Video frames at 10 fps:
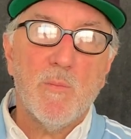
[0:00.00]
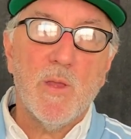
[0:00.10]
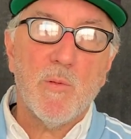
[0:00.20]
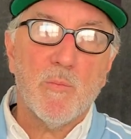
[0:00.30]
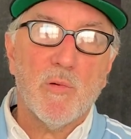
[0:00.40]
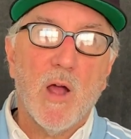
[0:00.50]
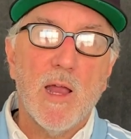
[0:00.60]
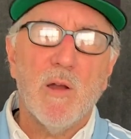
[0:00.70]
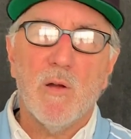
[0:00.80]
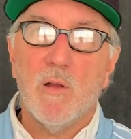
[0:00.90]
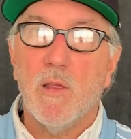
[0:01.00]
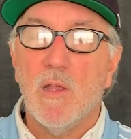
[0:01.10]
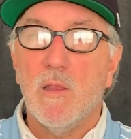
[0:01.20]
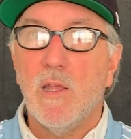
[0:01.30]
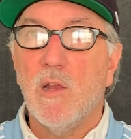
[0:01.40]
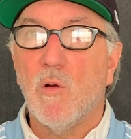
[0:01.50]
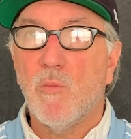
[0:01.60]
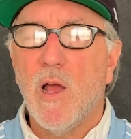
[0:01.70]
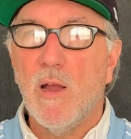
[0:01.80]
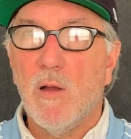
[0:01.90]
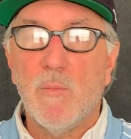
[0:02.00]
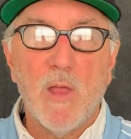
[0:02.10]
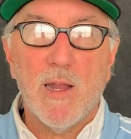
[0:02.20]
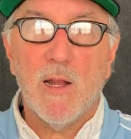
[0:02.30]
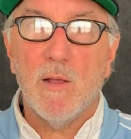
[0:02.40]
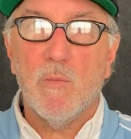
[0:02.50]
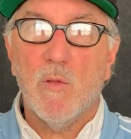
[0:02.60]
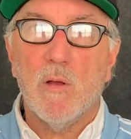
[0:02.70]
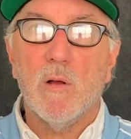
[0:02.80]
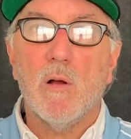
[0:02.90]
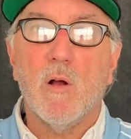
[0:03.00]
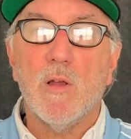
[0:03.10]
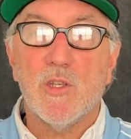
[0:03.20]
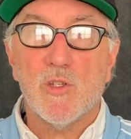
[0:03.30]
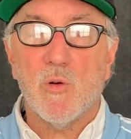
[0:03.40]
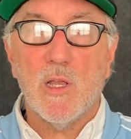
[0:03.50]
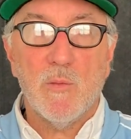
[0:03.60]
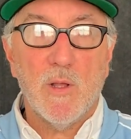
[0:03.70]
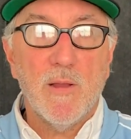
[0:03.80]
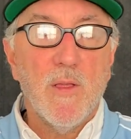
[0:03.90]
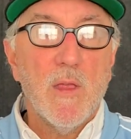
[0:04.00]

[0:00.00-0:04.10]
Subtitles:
people prior, in the era prior, I'm not a art historian, but